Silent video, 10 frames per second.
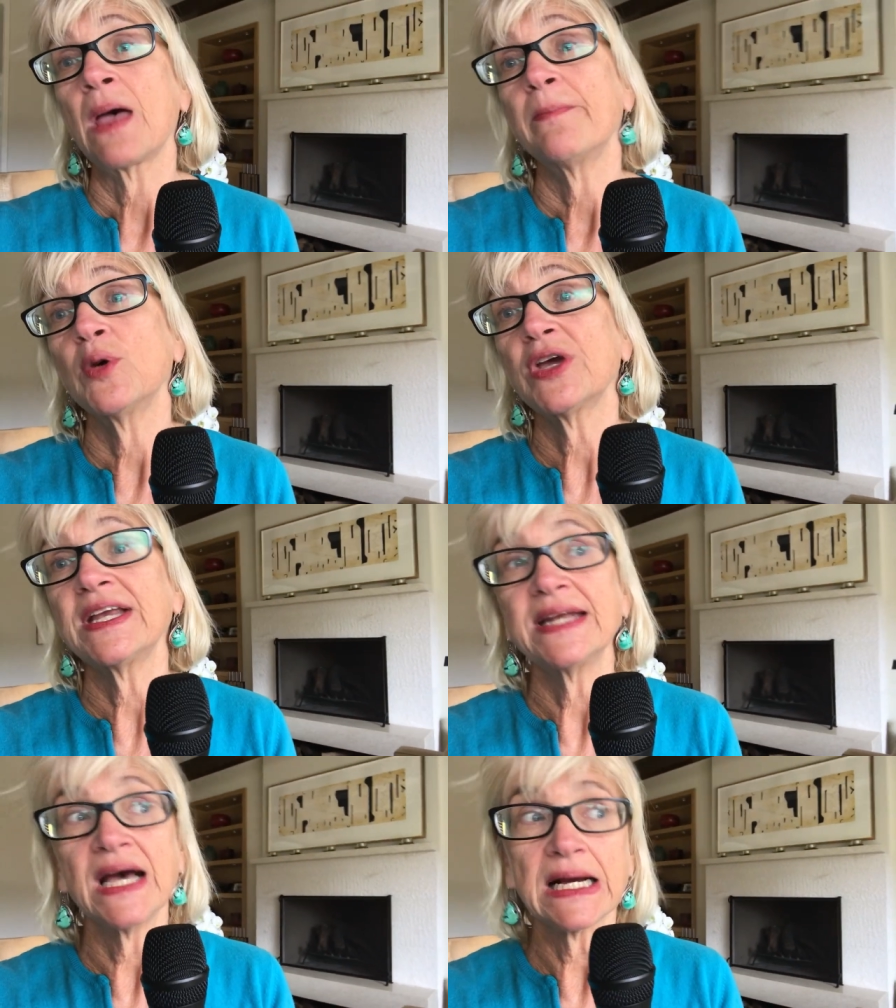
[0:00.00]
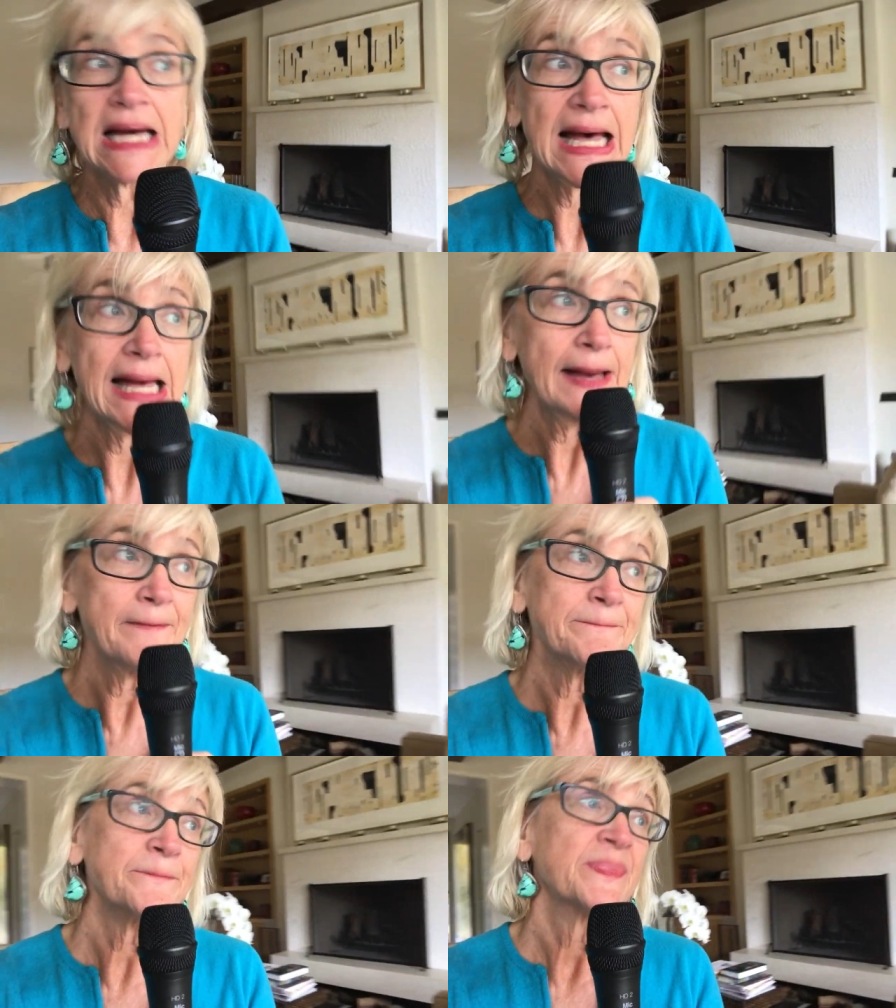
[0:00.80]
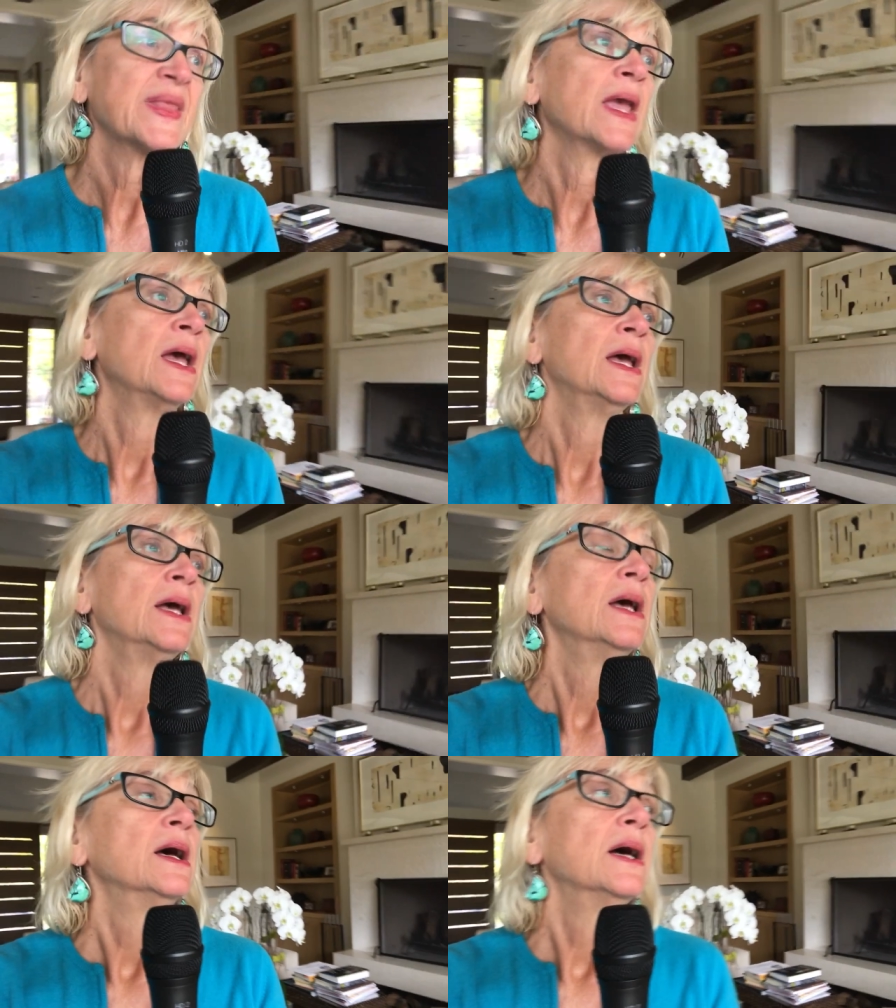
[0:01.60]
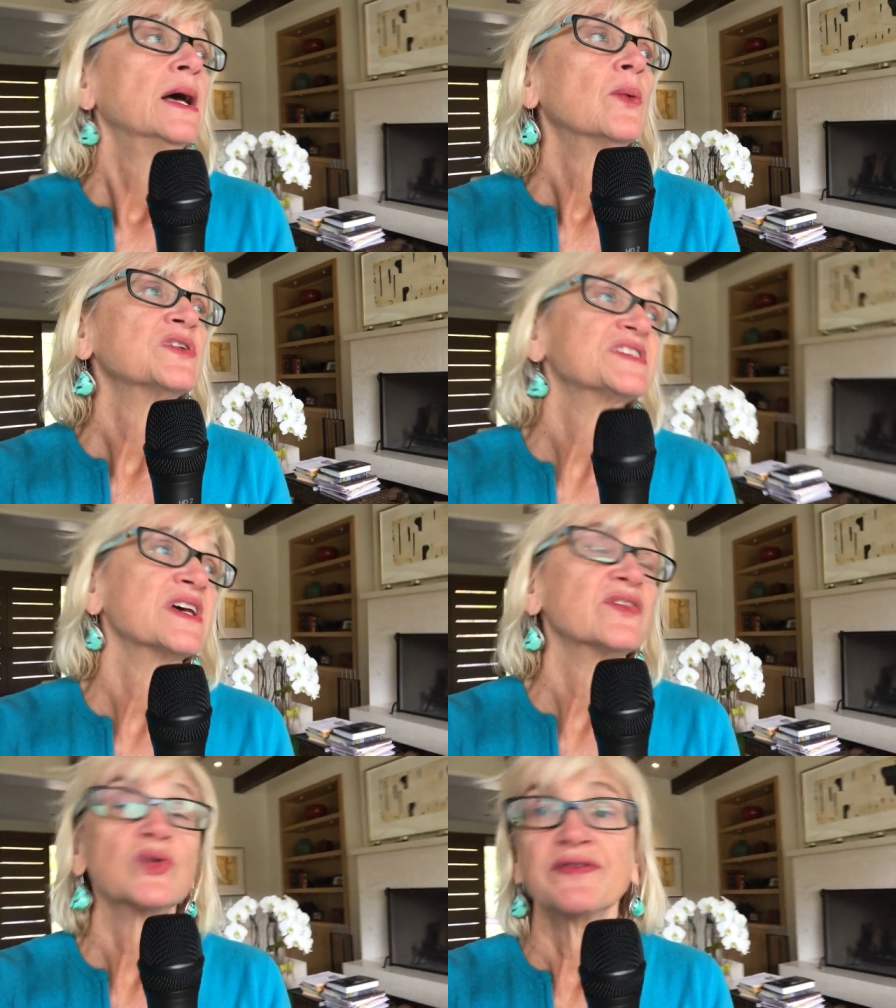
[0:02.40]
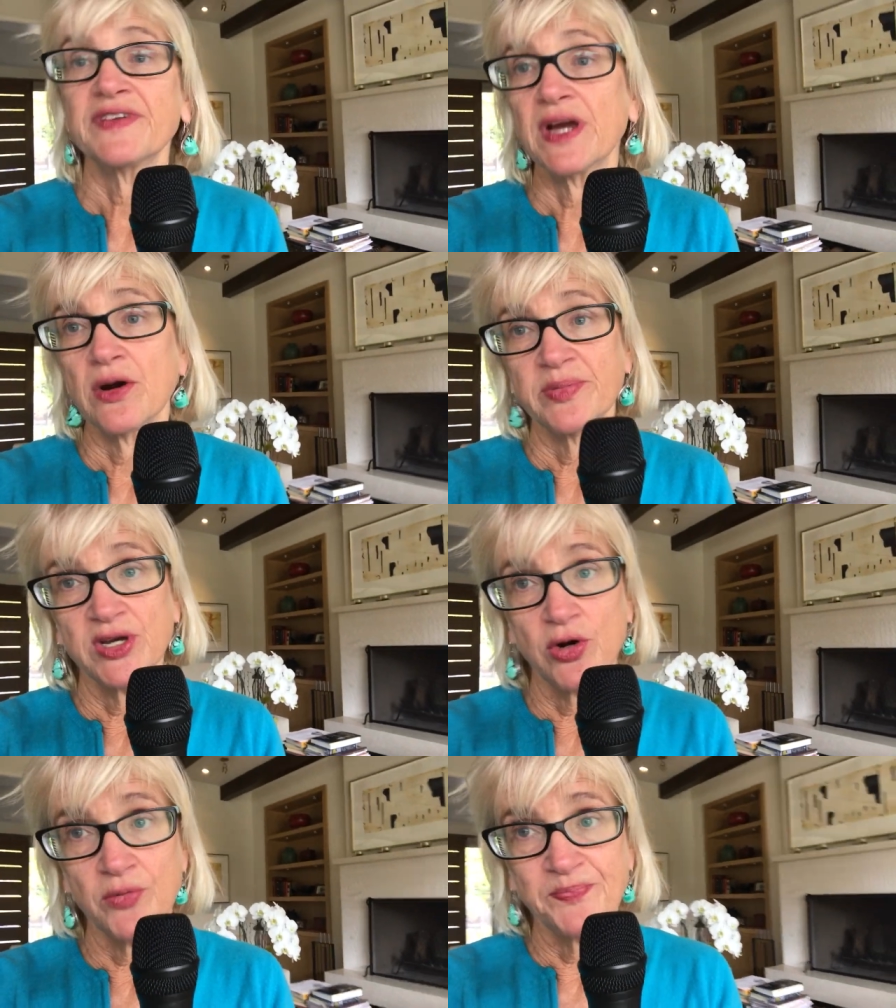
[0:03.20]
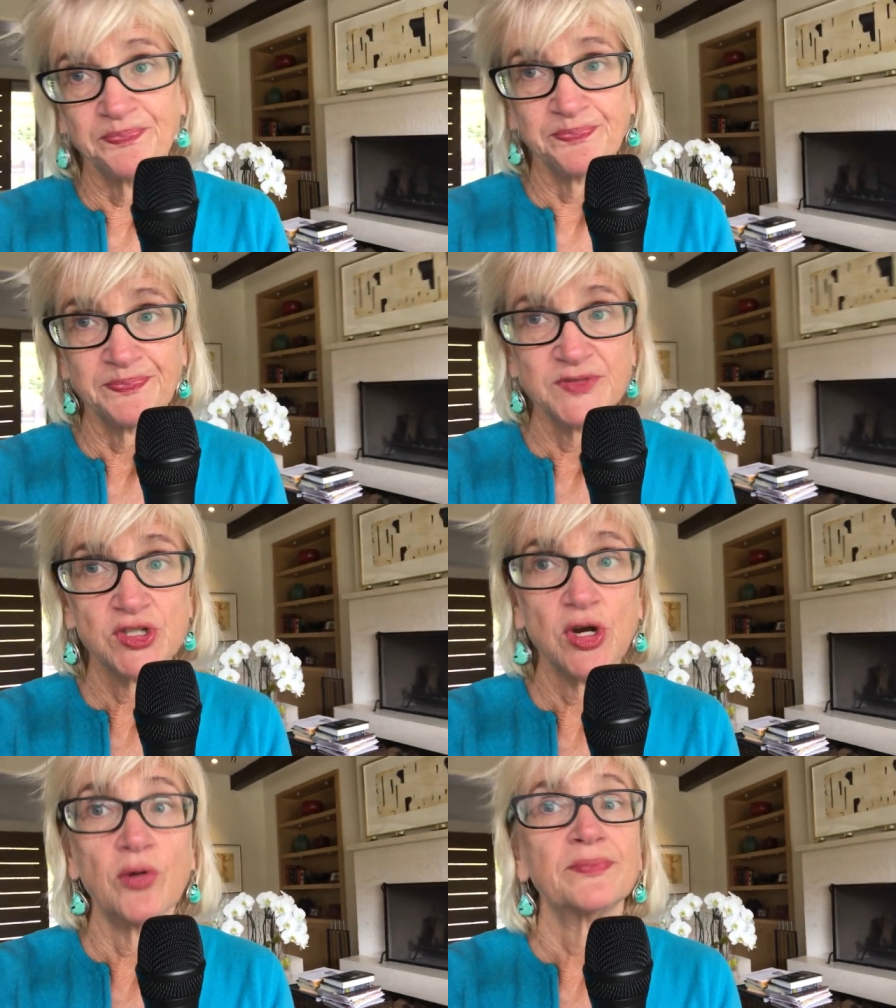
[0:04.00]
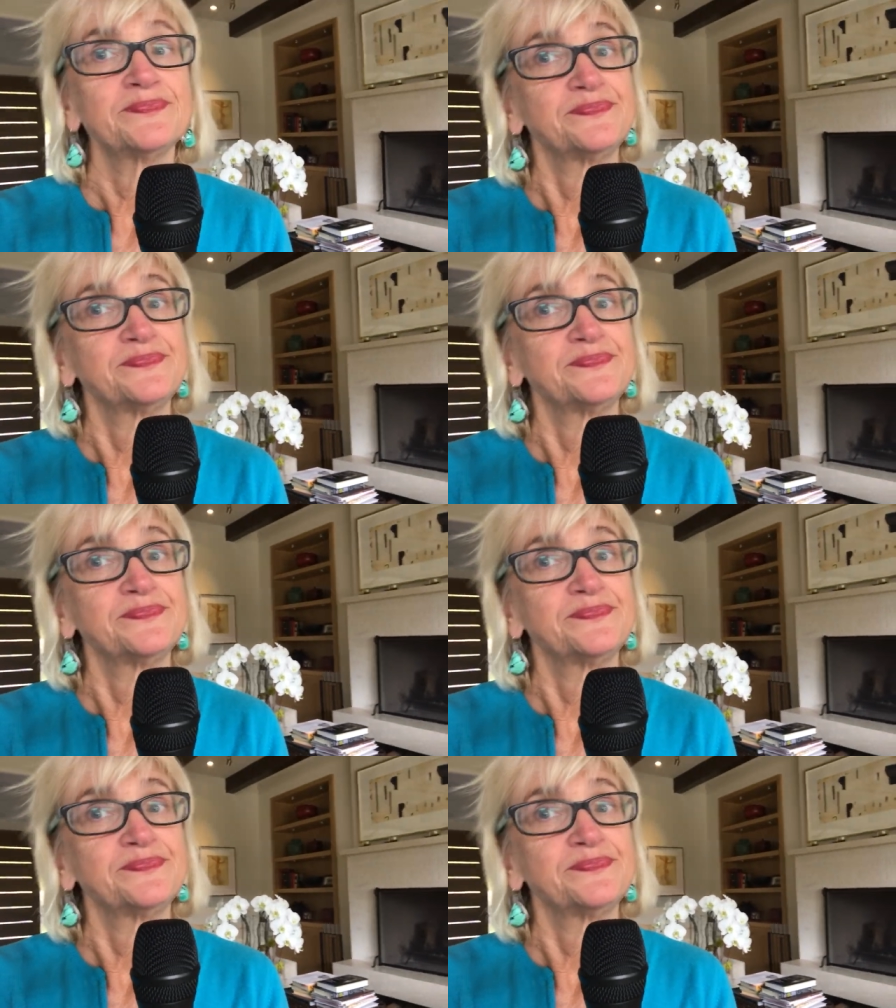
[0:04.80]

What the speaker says: booking.com, what's the other one? VRBO. So